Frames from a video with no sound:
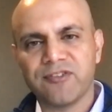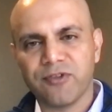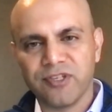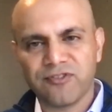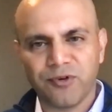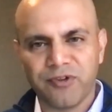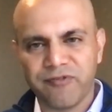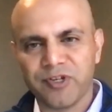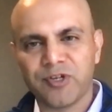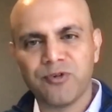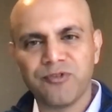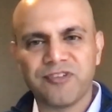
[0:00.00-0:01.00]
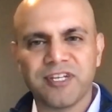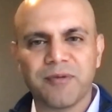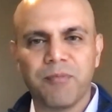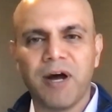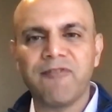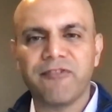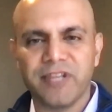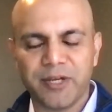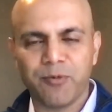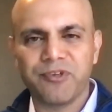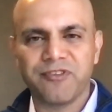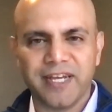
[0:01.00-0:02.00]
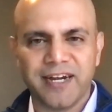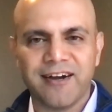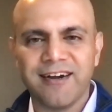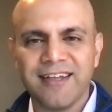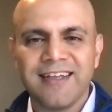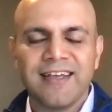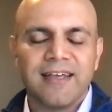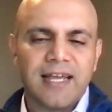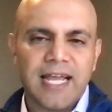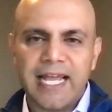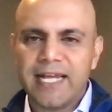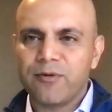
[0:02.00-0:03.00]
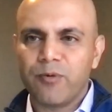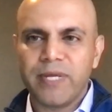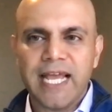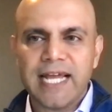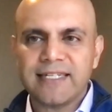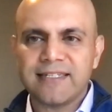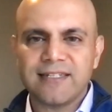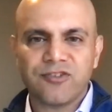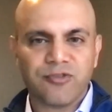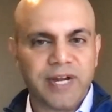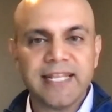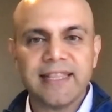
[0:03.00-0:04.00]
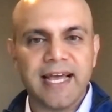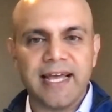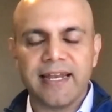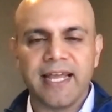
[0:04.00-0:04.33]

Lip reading: So the sort of acoustic muffling was there, and we had to train that.